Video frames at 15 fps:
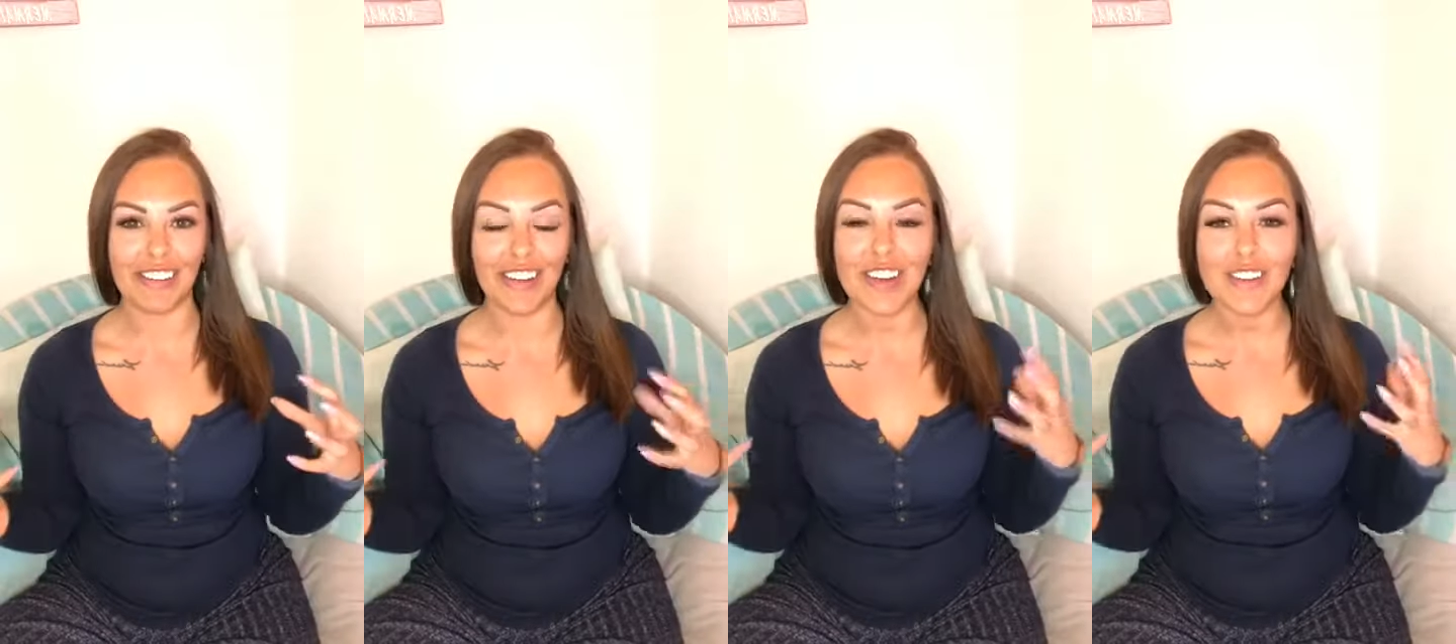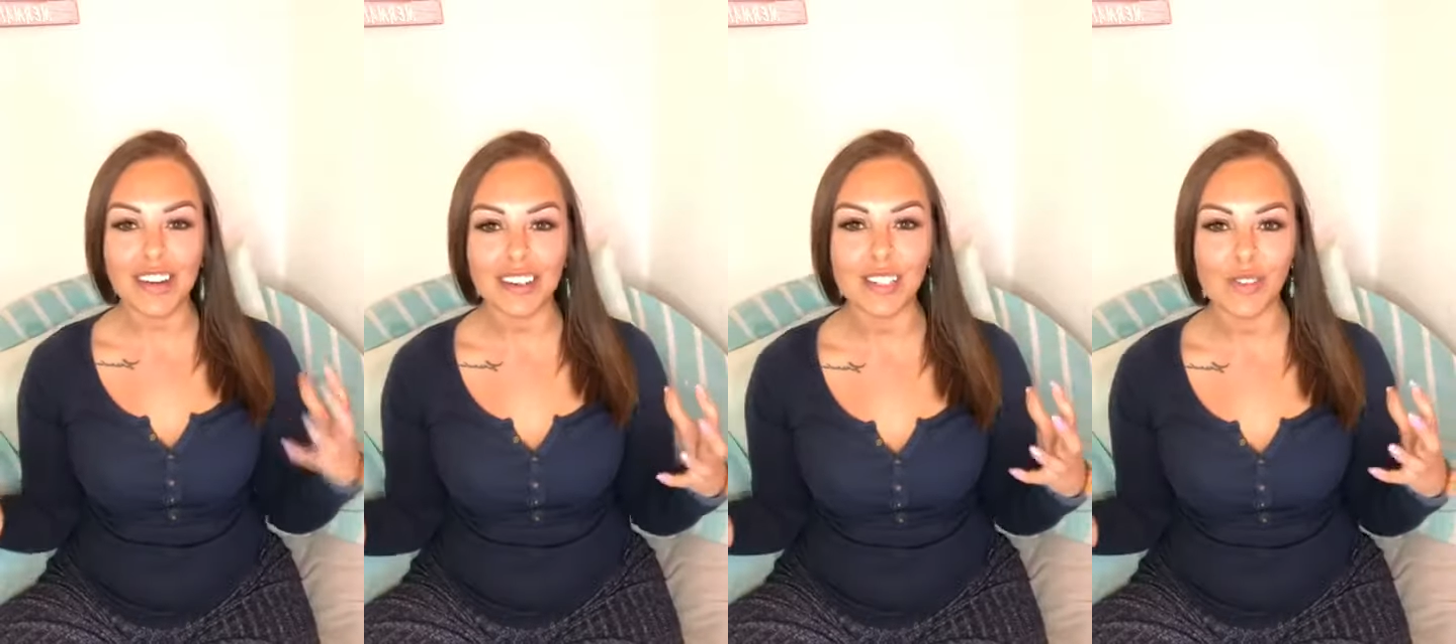Who
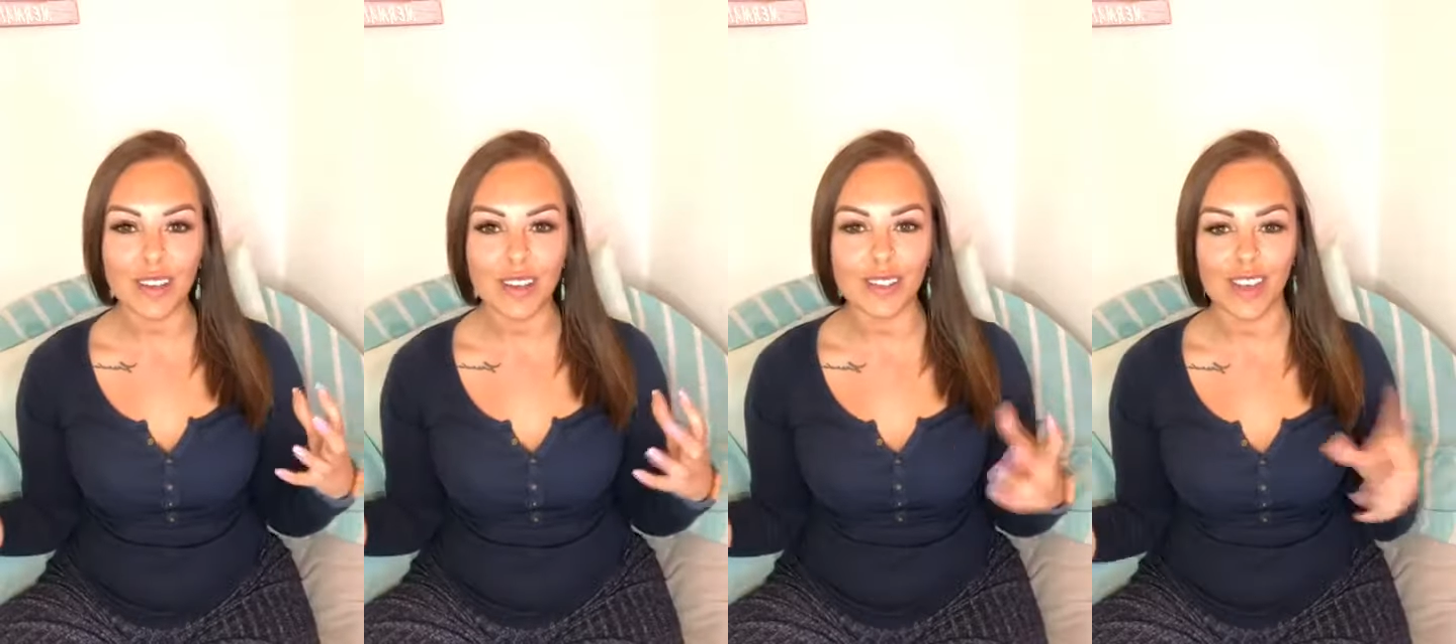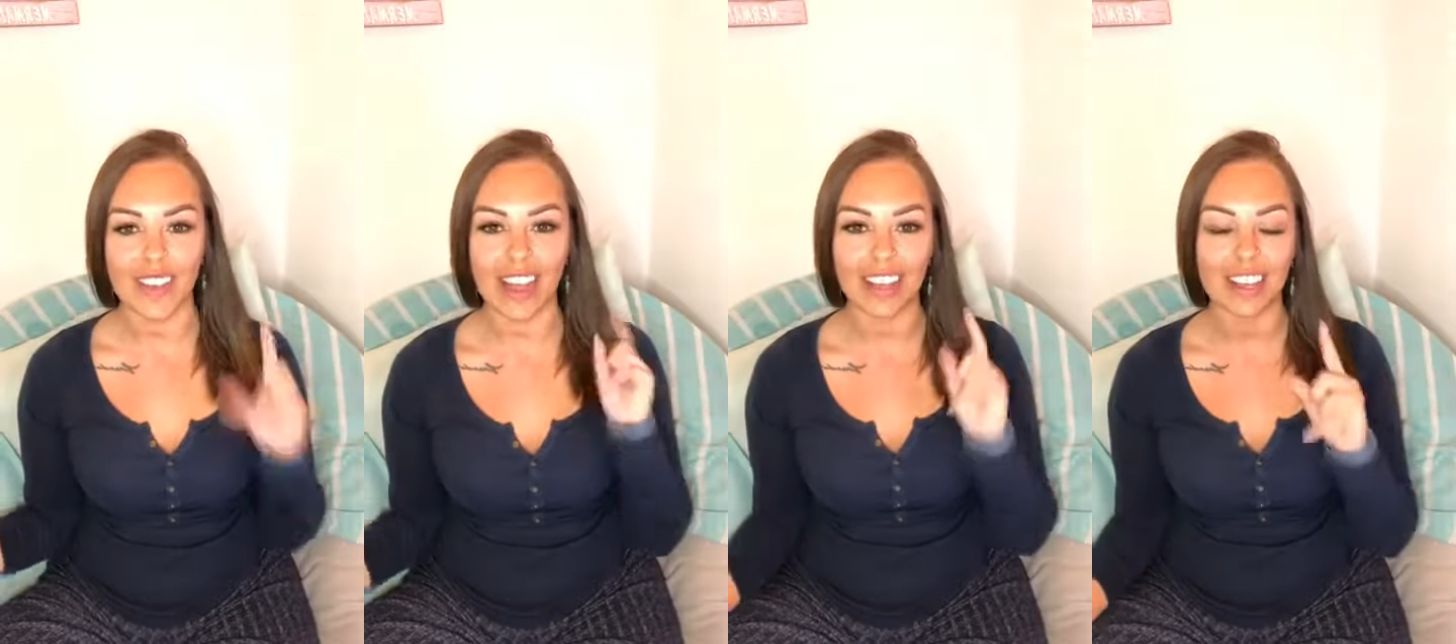else feels
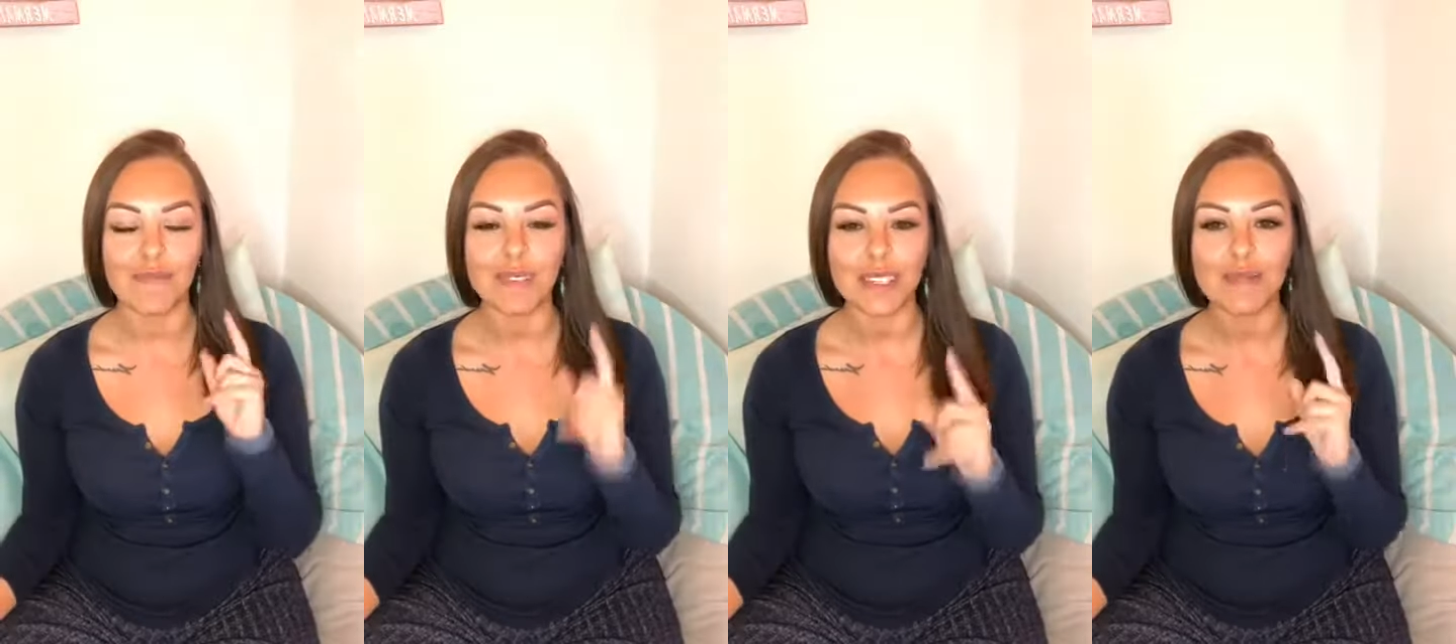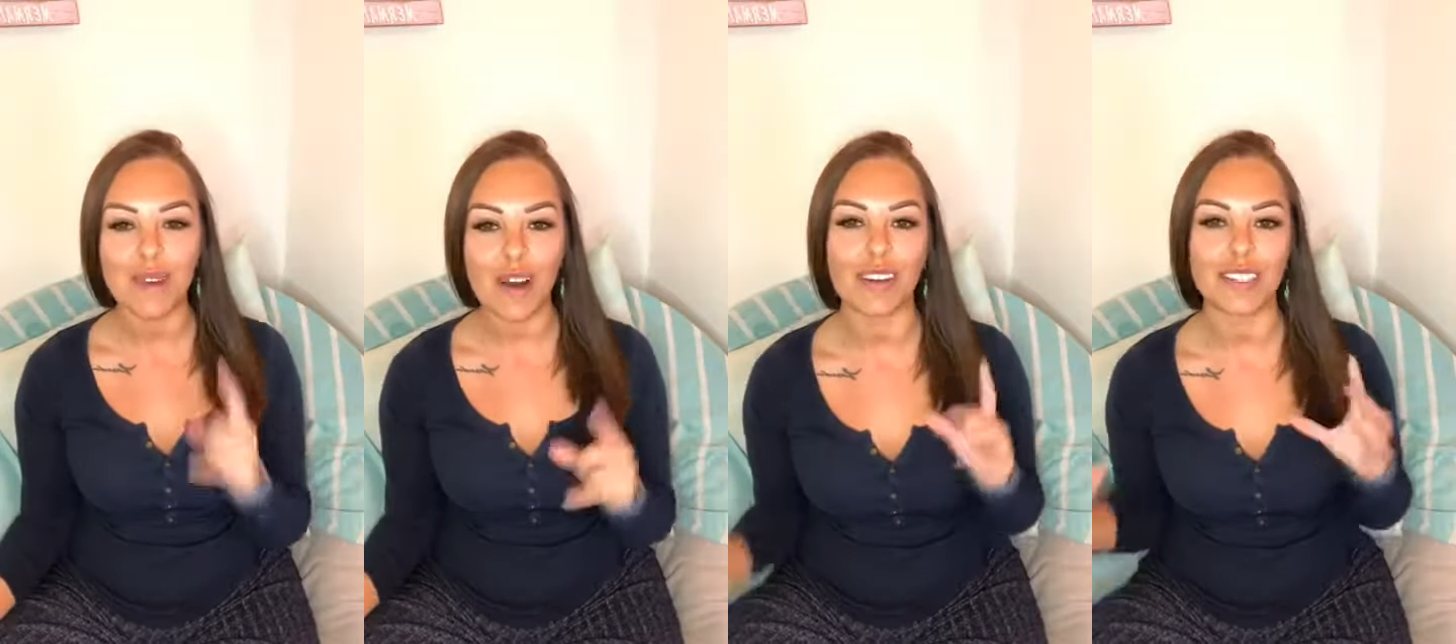like that? Give me
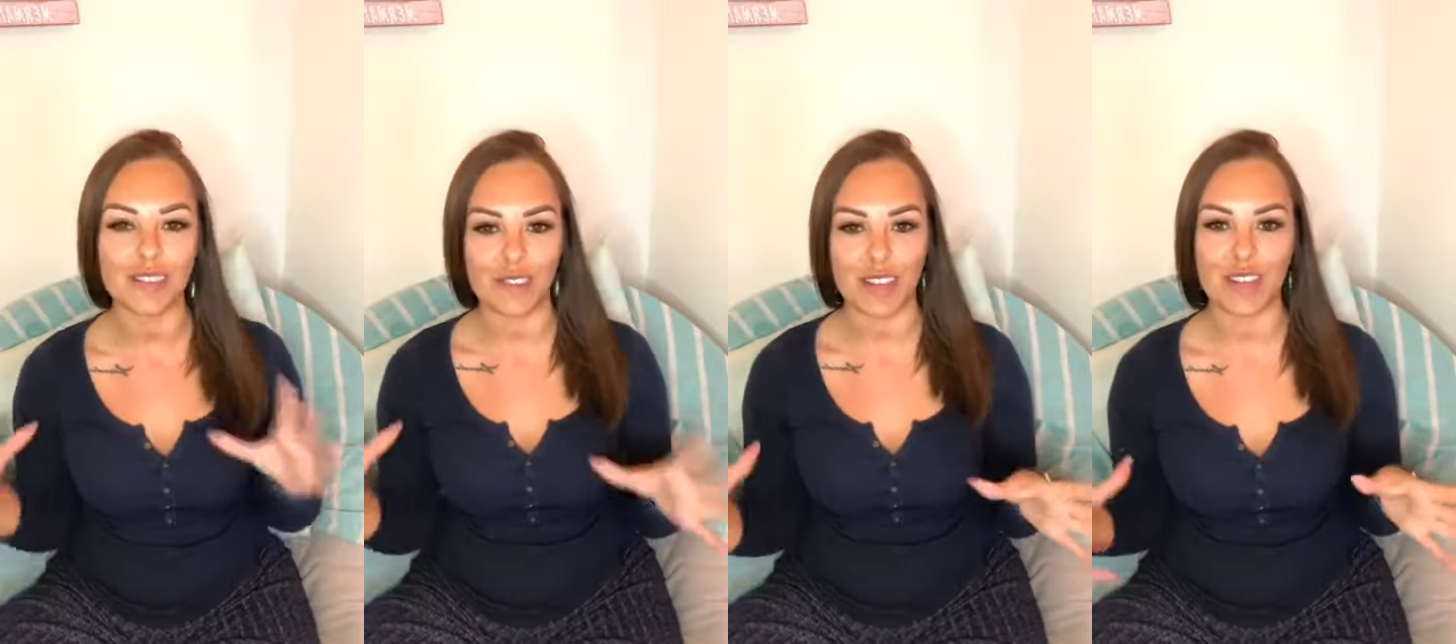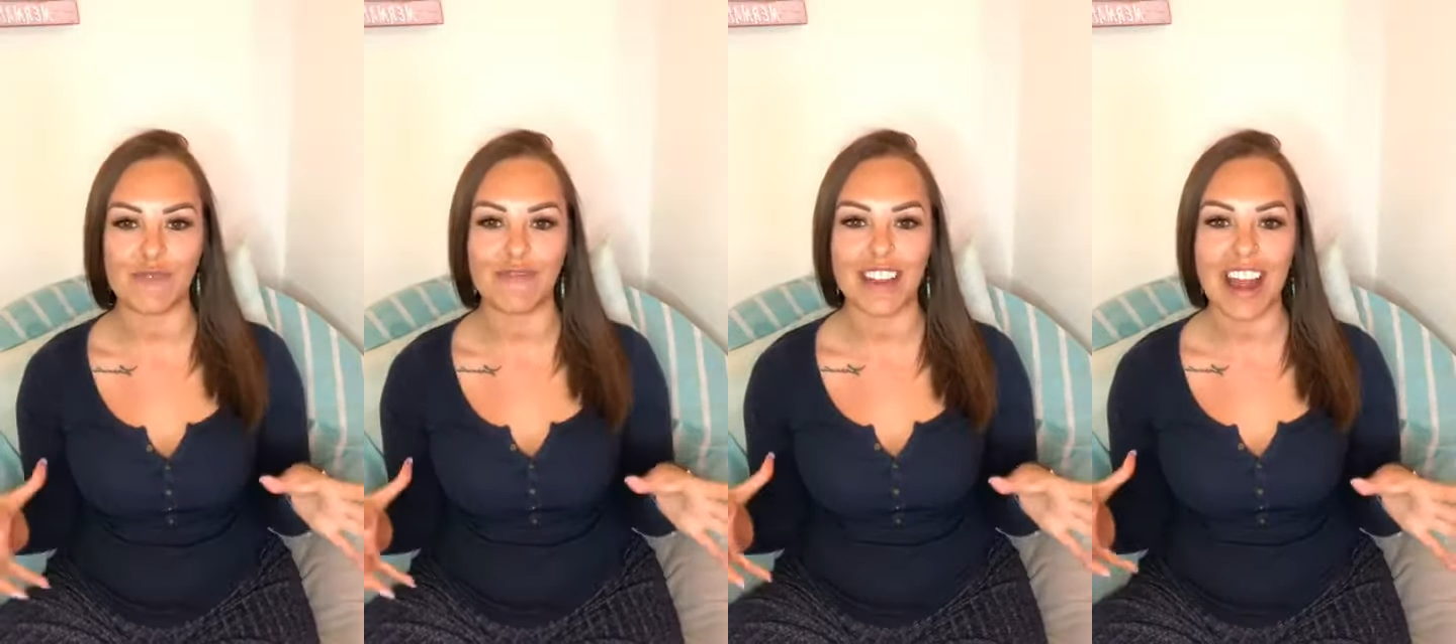some hearts if you
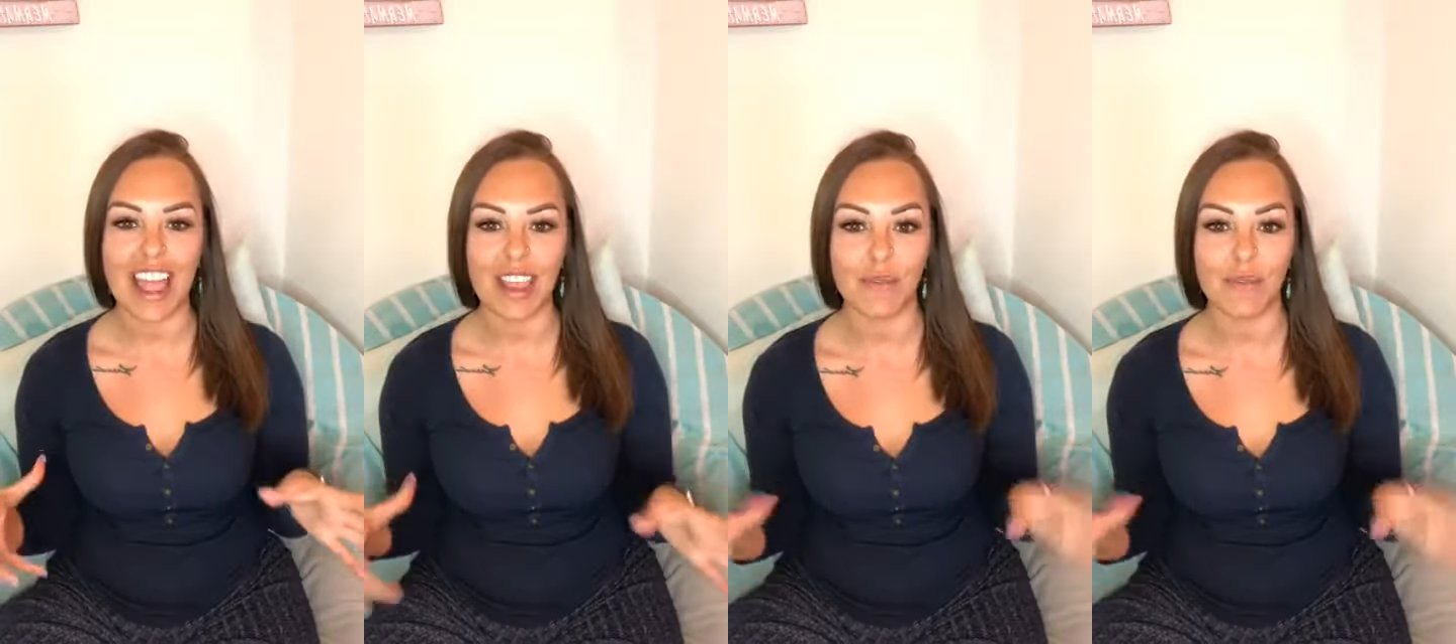can relate.